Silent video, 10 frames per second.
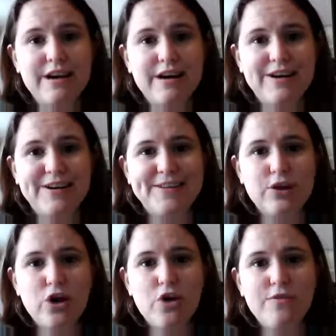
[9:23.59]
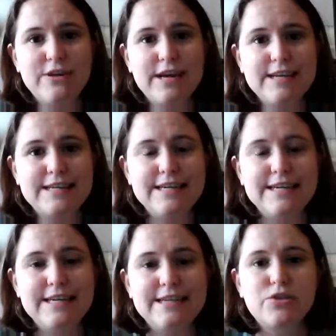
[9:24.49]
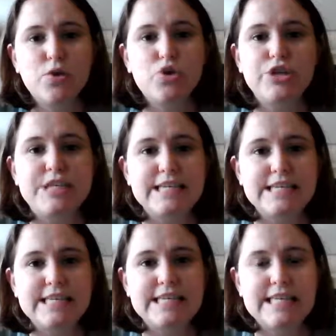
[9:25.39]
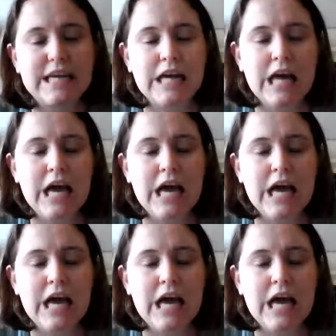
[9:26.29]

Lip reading: COVID-19 social distancing,